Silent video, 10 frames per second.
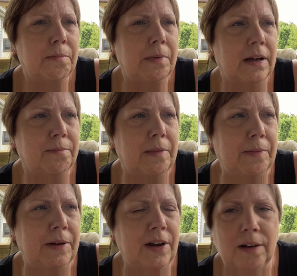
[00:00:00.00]
But
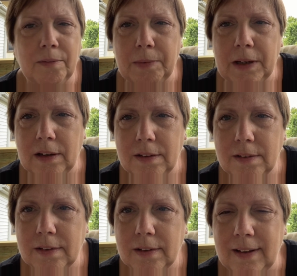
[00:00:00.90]
maybe not,
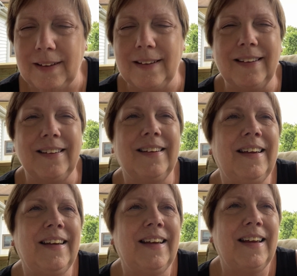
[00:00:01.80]
because
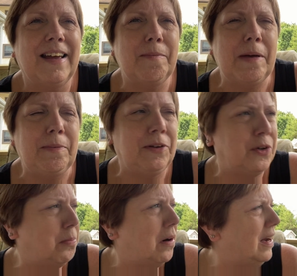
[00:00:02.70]
it may be
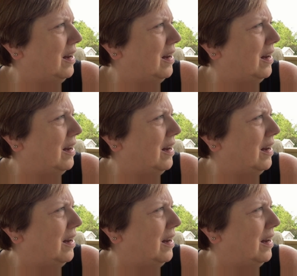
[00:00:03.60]
too bright,